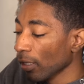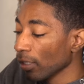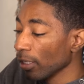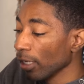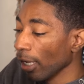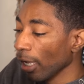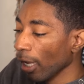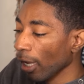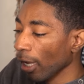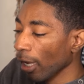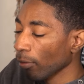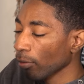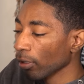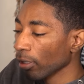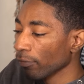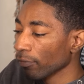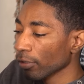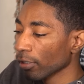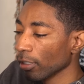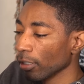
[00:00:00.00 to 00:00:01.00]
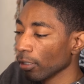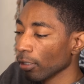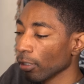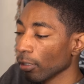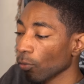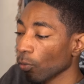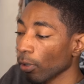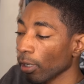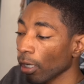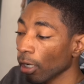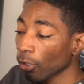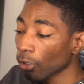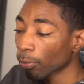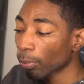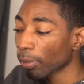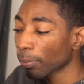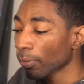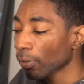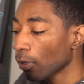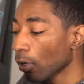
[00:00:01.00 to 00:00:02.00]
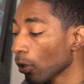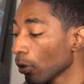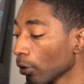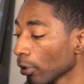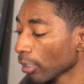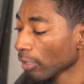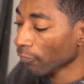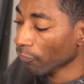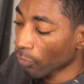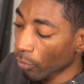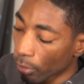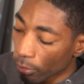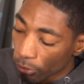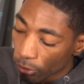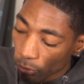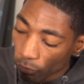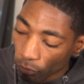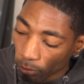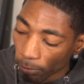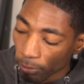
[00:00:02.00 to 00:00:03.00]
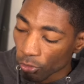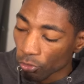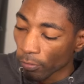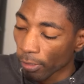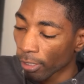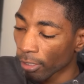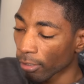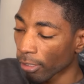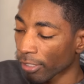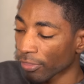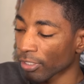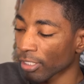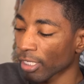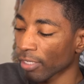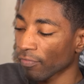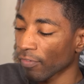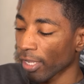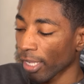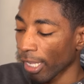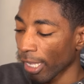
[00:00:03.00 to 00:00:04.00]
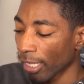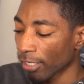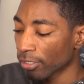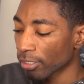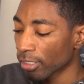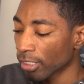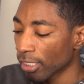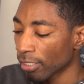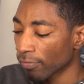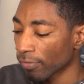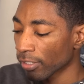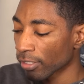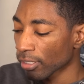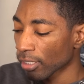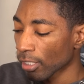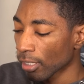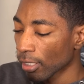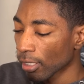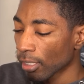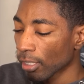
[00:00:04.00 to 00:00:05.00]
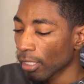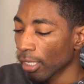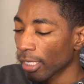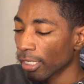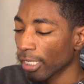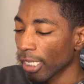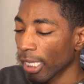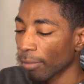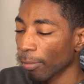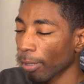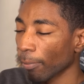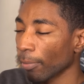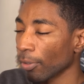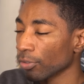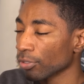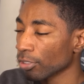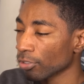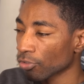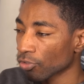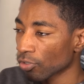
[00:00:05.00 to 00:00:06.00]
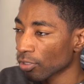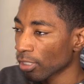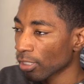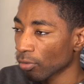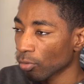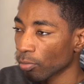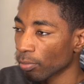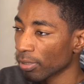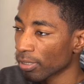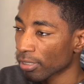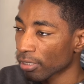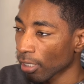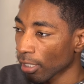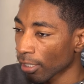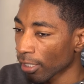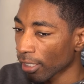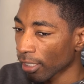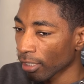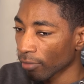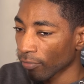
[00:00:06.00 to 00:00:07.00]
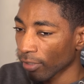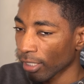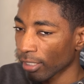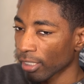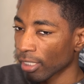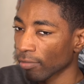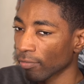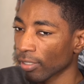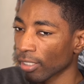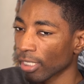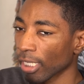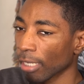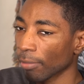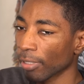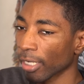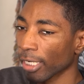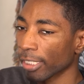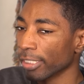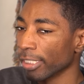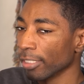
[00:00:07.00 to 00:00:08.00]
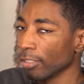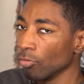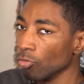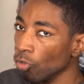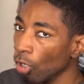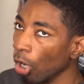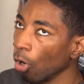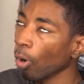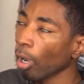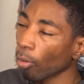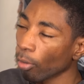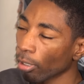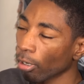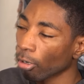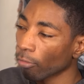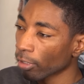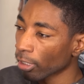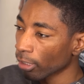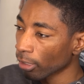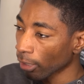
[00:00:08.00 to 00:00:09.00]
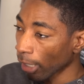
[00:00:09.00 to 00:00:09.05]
Yeah, I would love to hear what other people are looking forward to from the trailer. I think if I had to give it a game I'm most interested in, it would be Sonic. And if I had to give it a game that I didn't know I would already